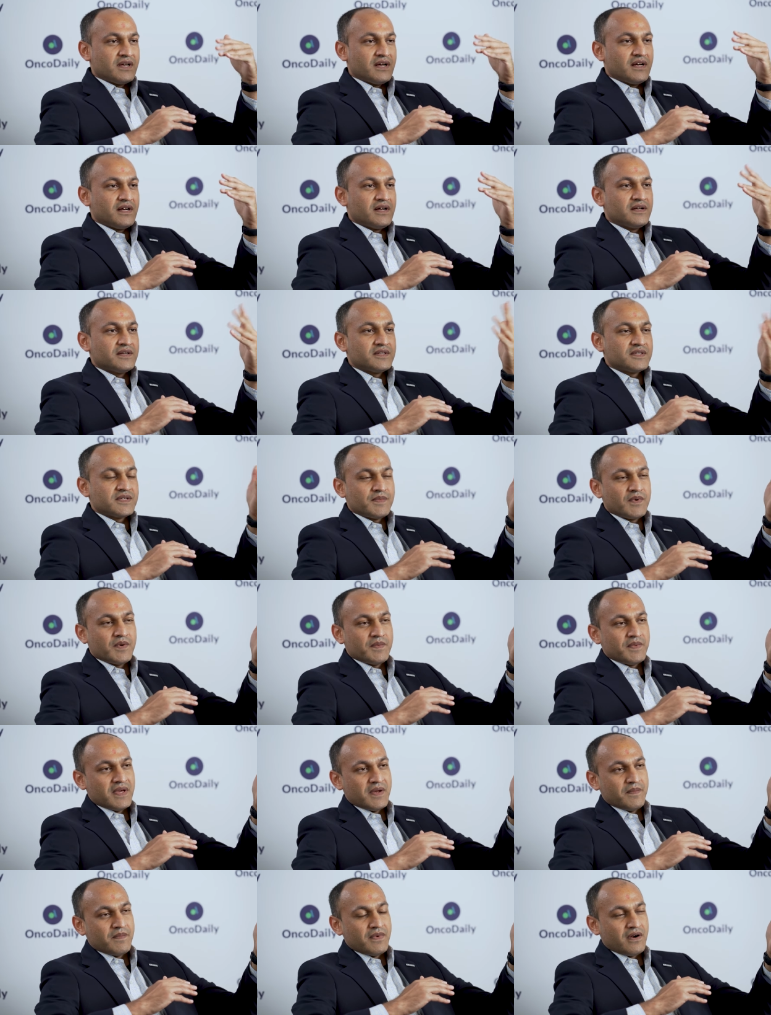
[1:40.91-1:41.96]
Uh, some of
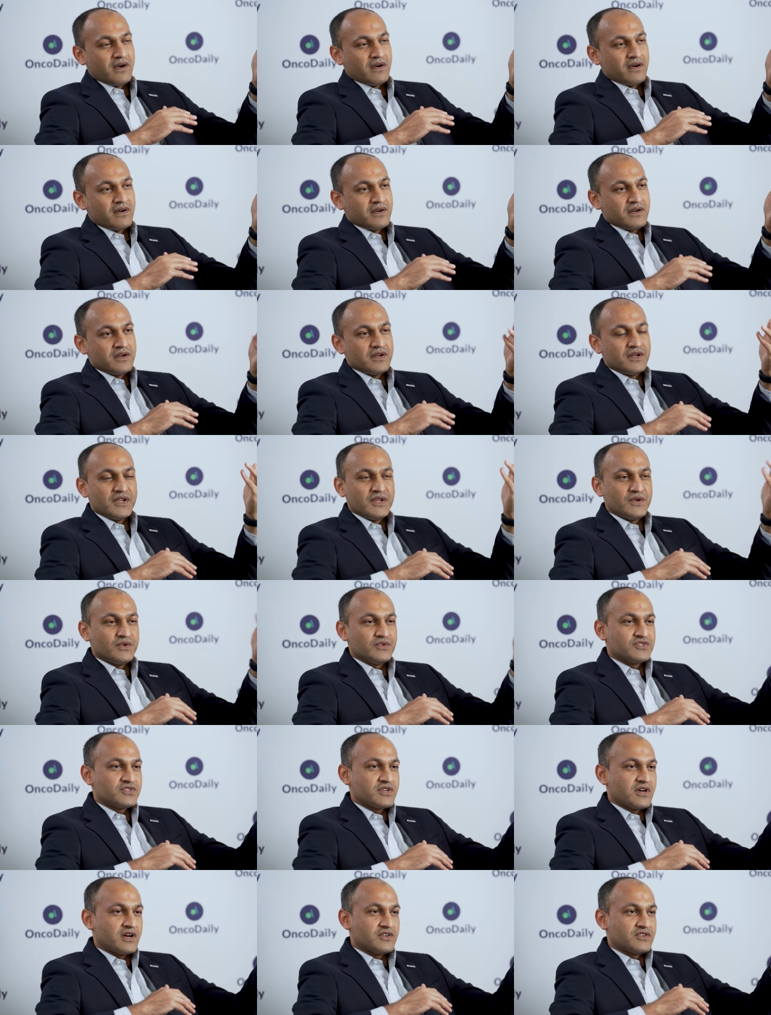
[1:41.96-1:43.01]
them are
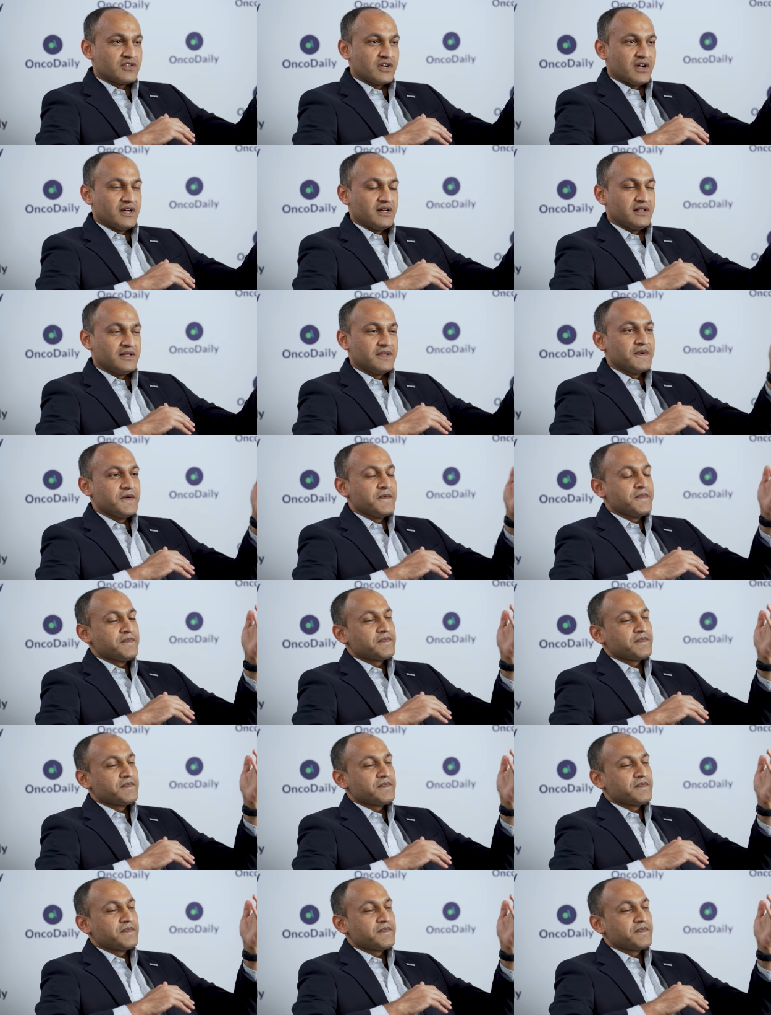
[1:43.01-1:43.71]
NeoStar trial,